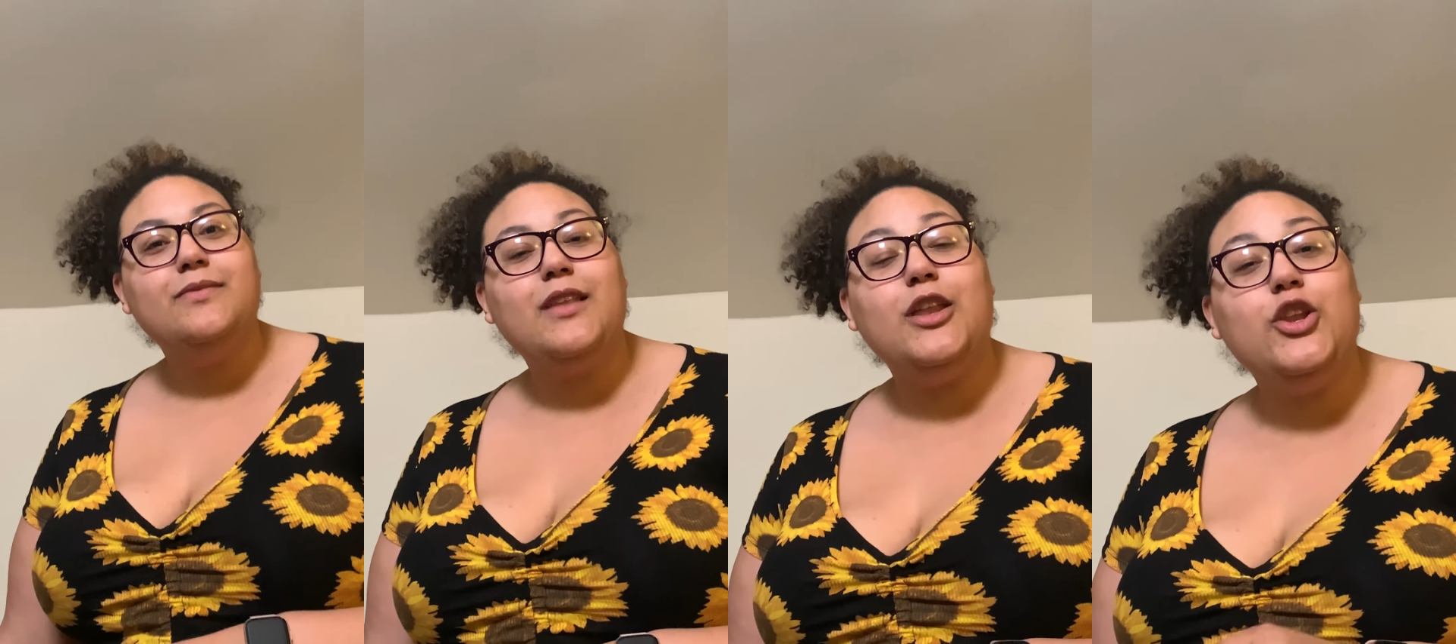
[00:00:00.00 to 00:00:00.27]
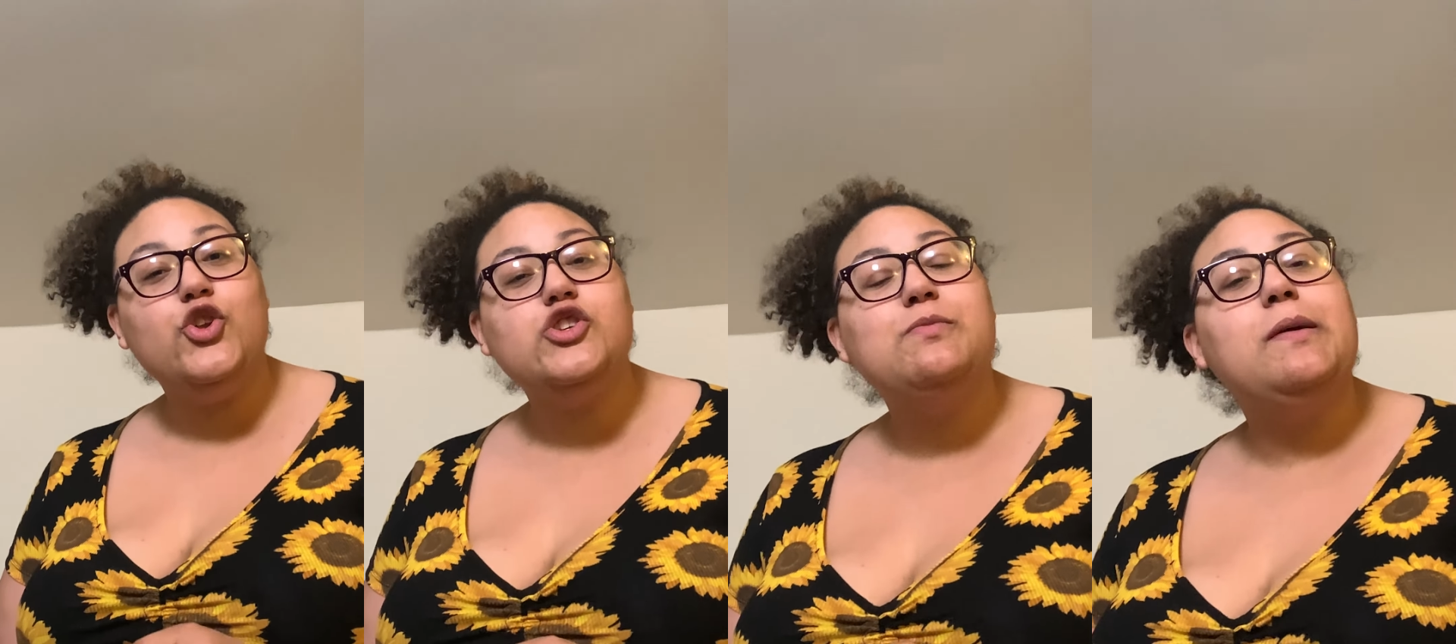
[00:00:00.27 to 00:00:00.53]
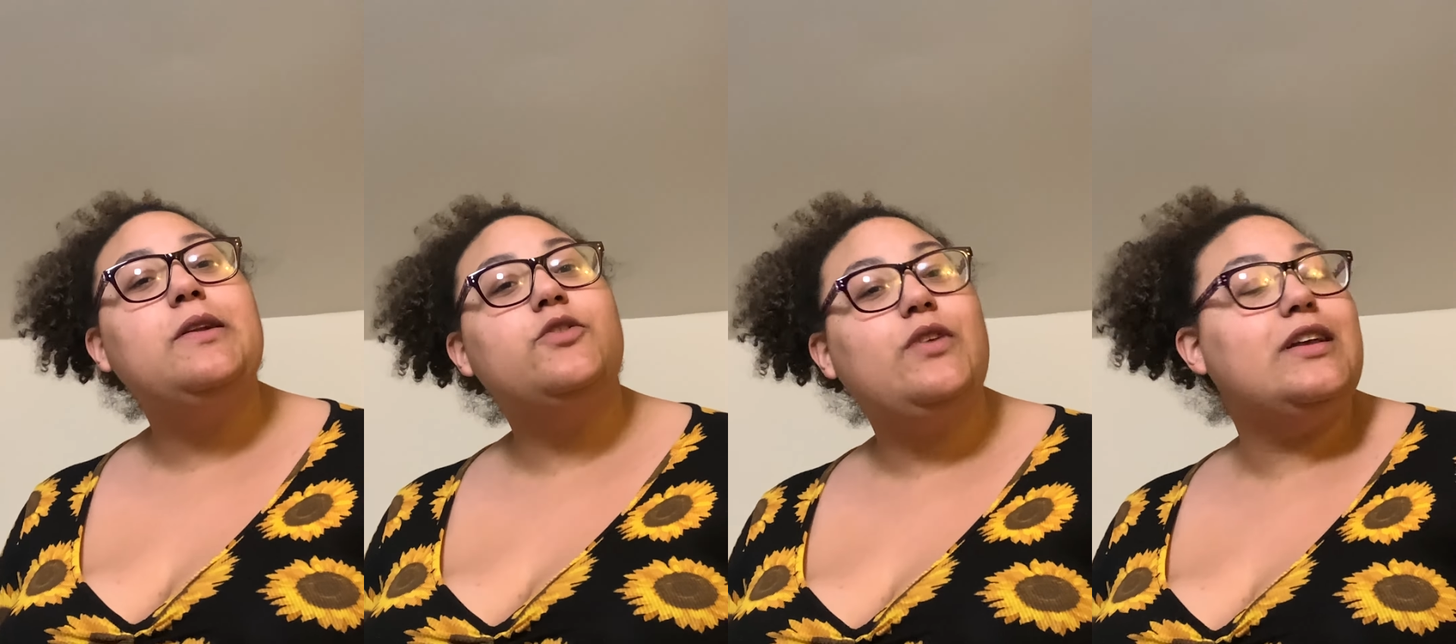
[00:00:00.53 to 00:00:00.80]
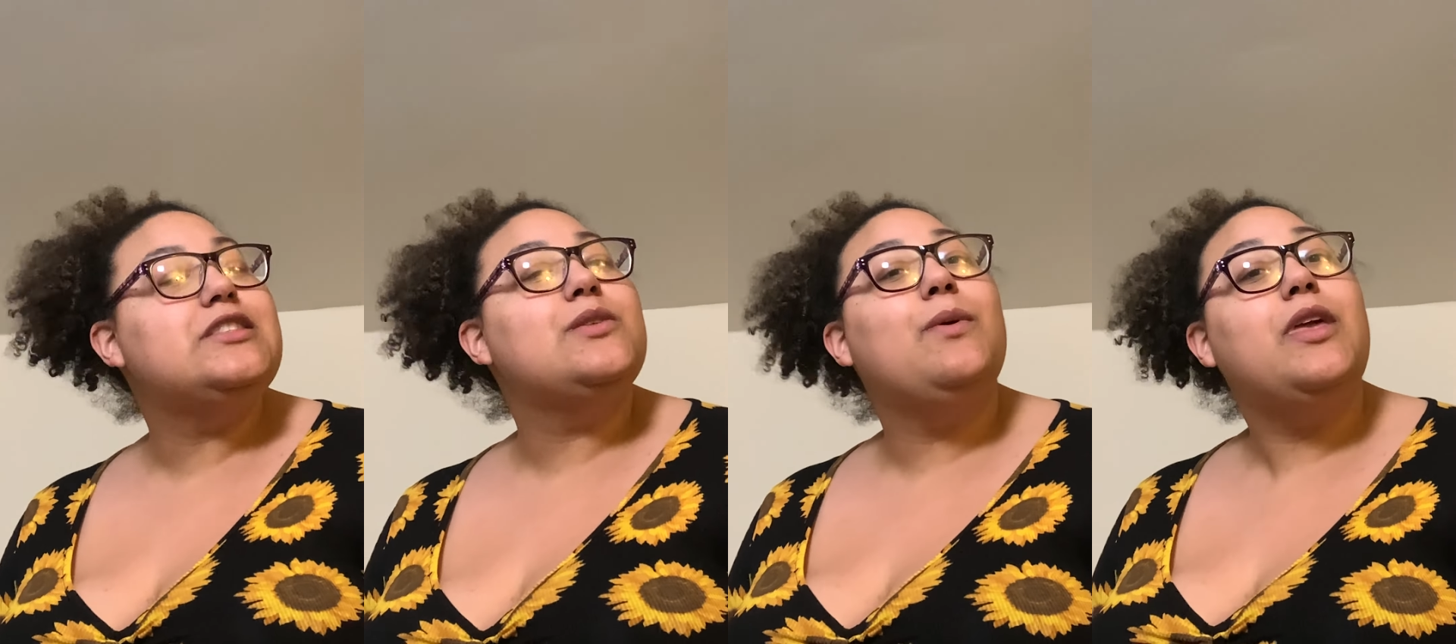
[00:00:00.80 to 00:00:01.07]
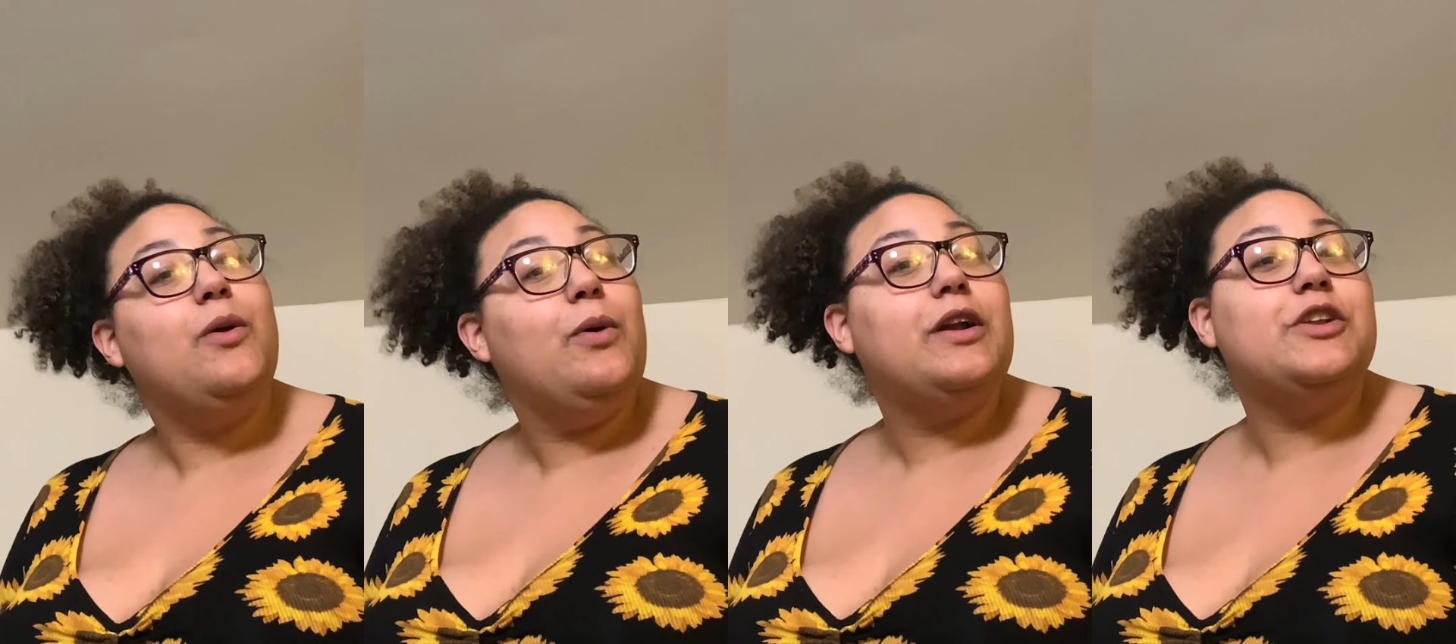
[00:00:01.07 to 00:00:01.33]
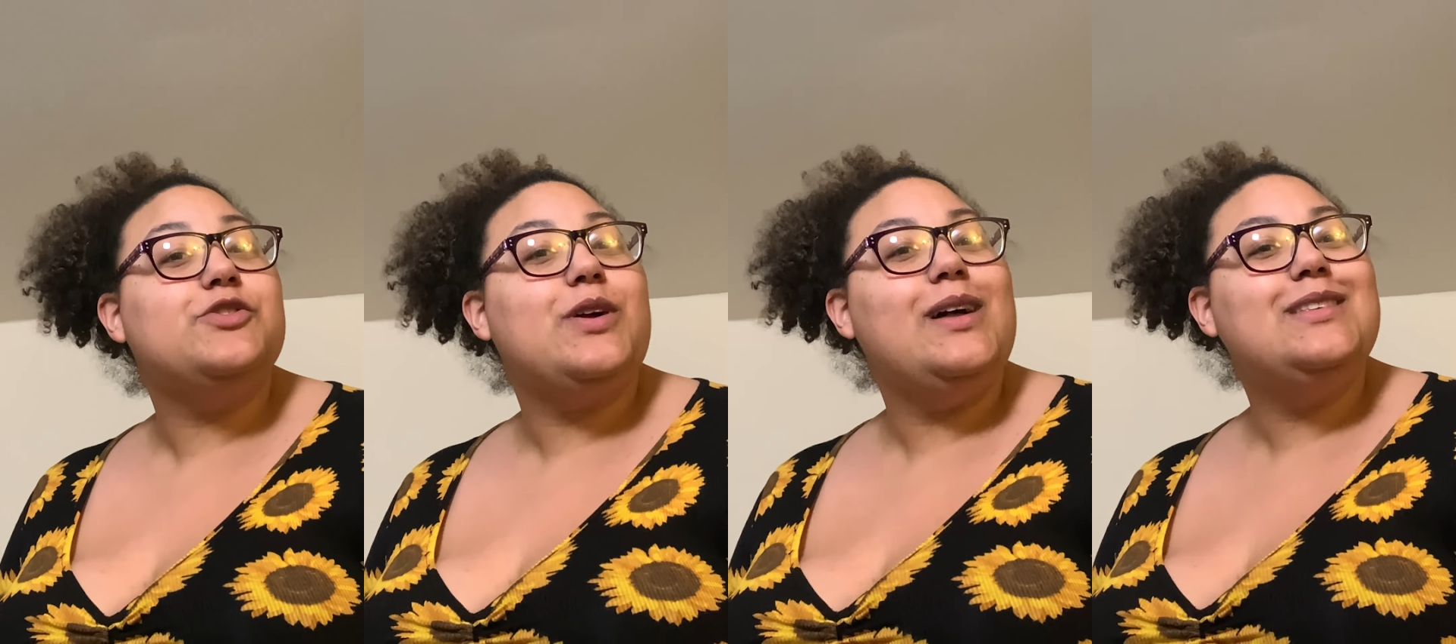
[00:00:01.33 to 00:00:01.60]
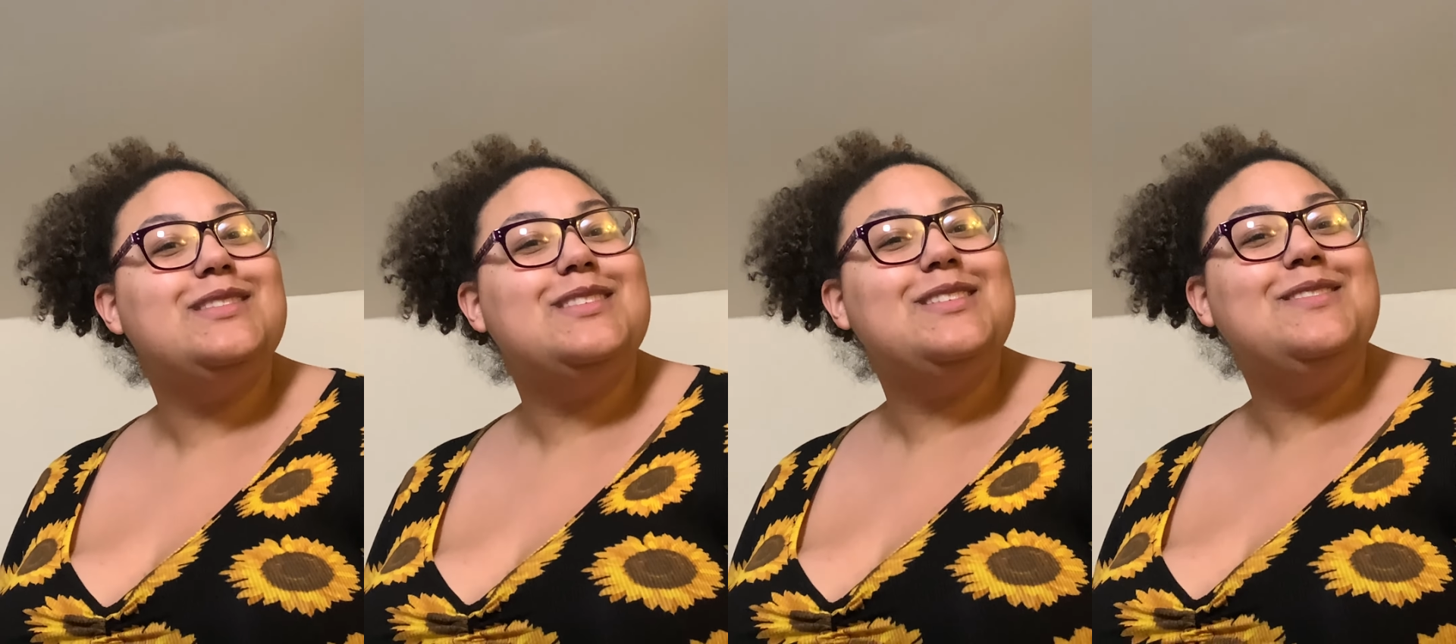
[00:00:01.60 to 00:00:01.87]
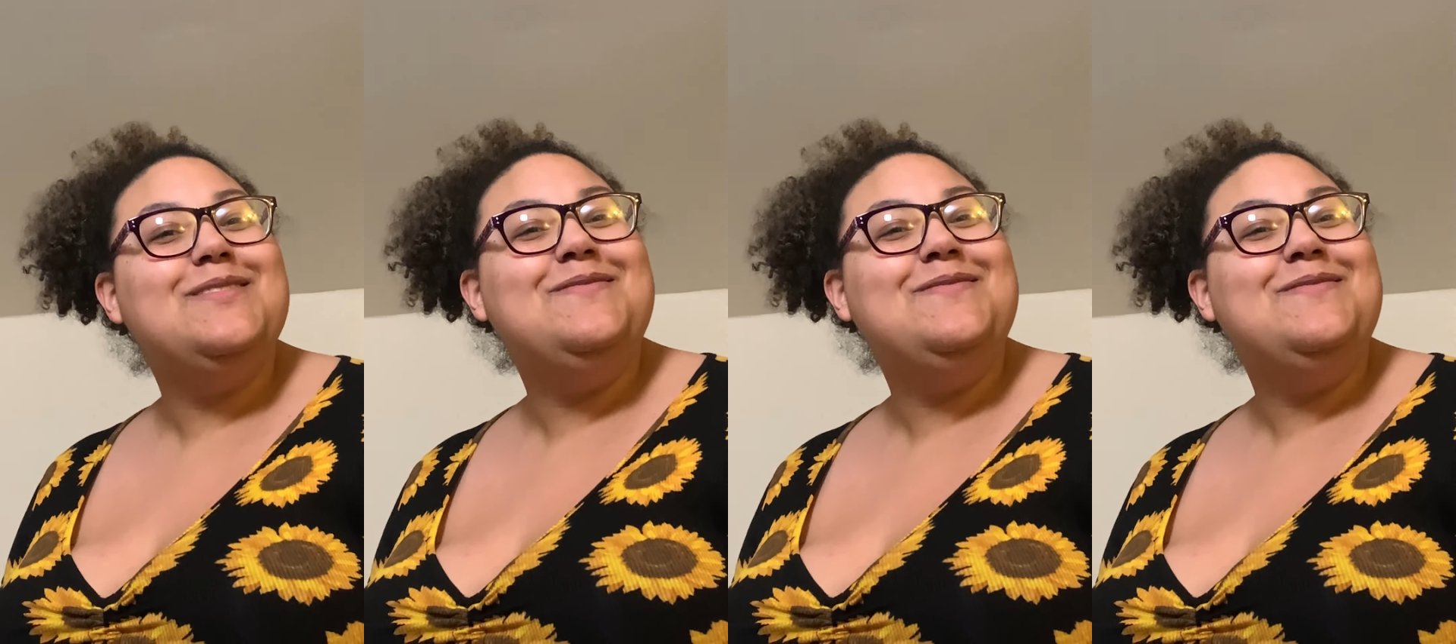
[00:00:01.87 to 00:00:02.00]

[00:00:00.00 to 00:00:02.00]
and you should be able to dress the way you want to dress.